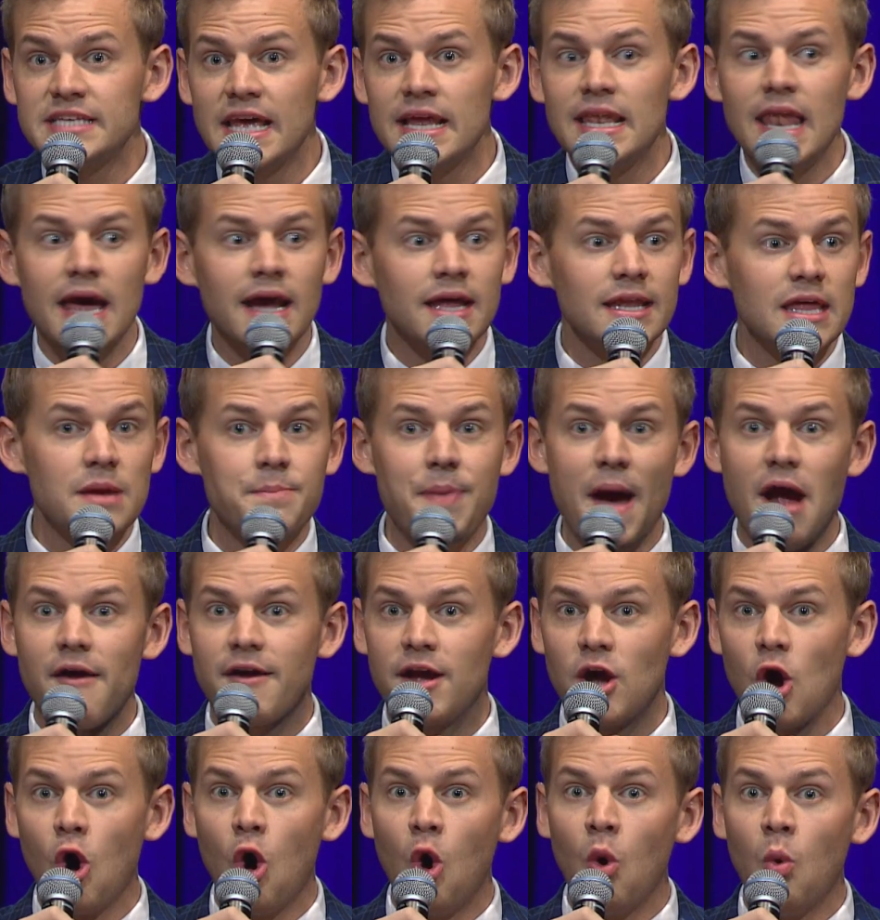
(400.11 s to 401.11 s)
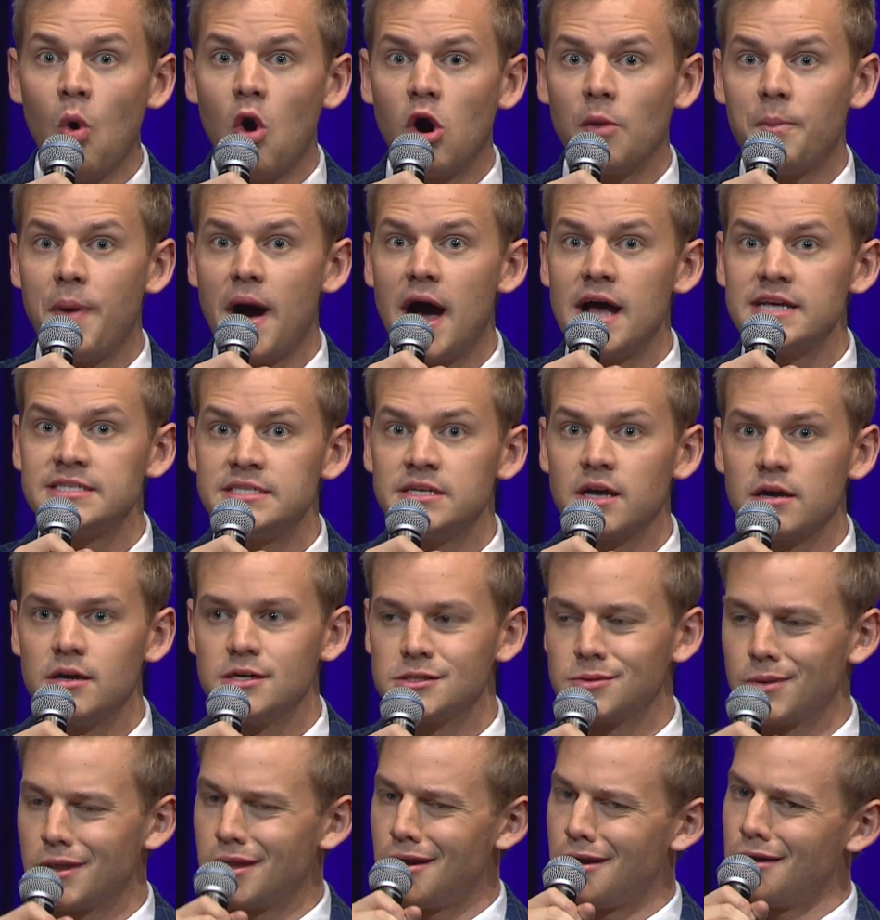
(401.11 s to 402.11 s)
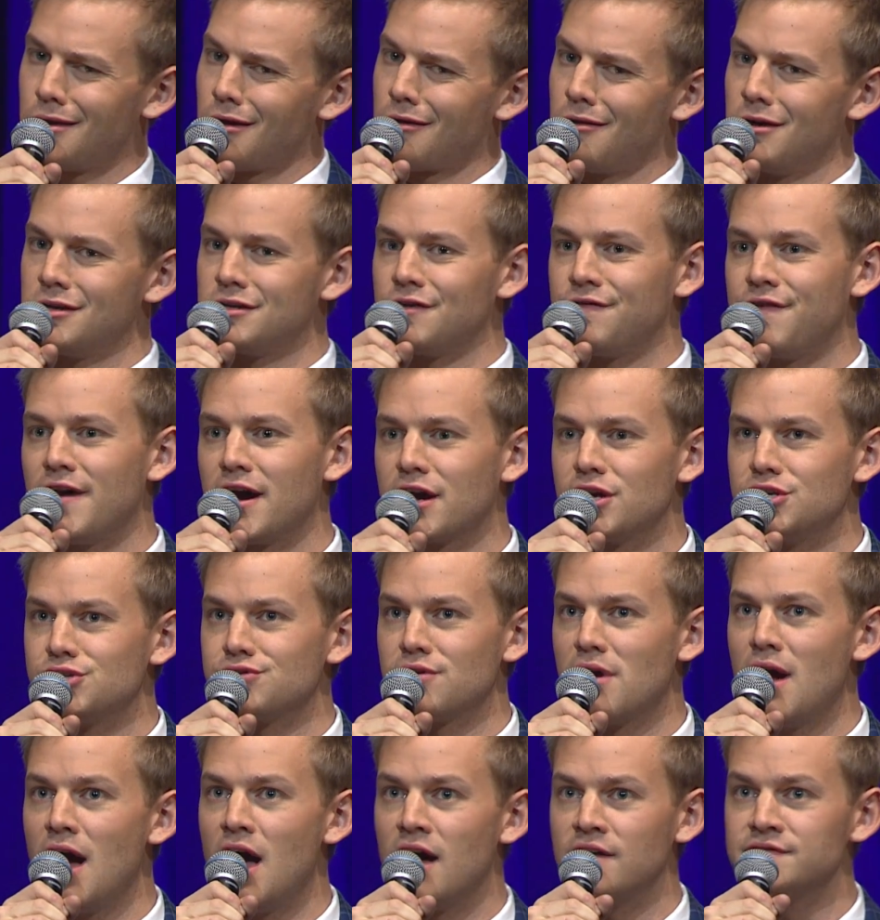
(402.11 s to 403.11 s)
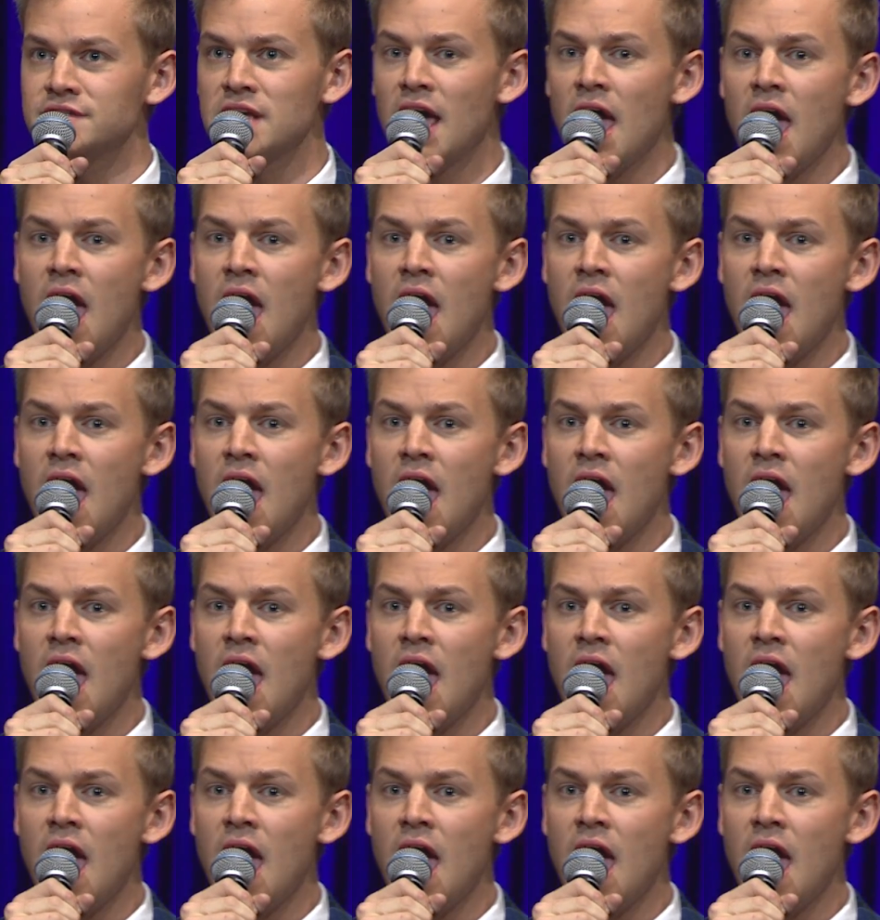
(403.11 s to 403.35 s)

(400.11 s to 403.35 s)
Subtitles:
Luckily, Barry Hall walked past and he goes, well, they don't grow into fucking giraffes.